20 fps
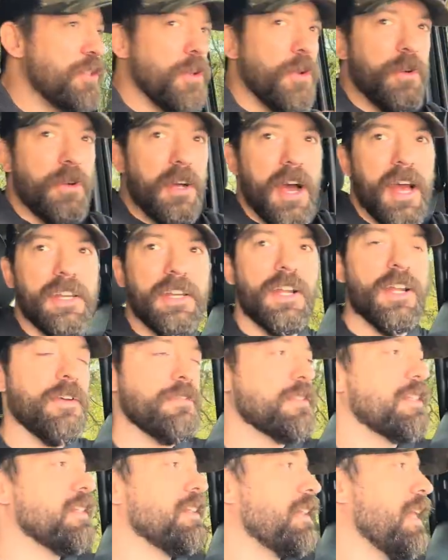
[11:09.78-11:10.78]
so kind
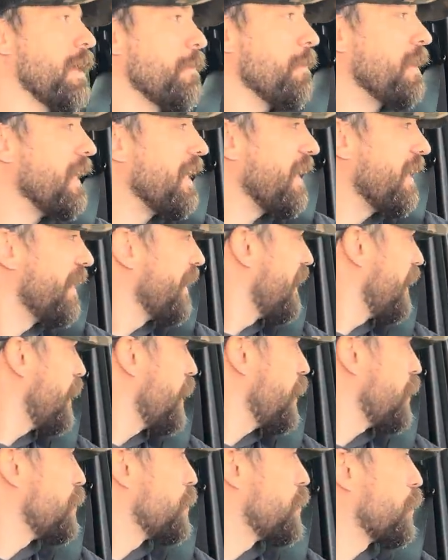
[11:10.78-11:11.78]
enough to let me
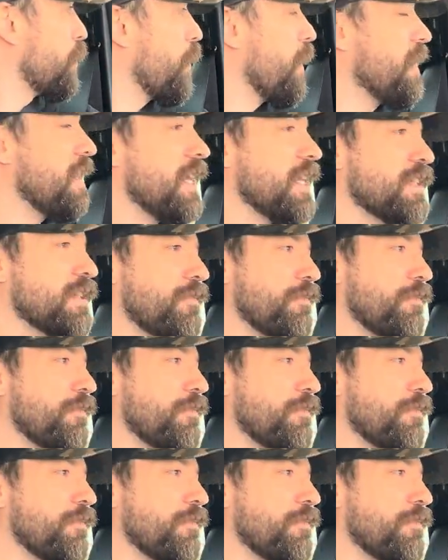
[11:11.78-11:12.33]
enjoy this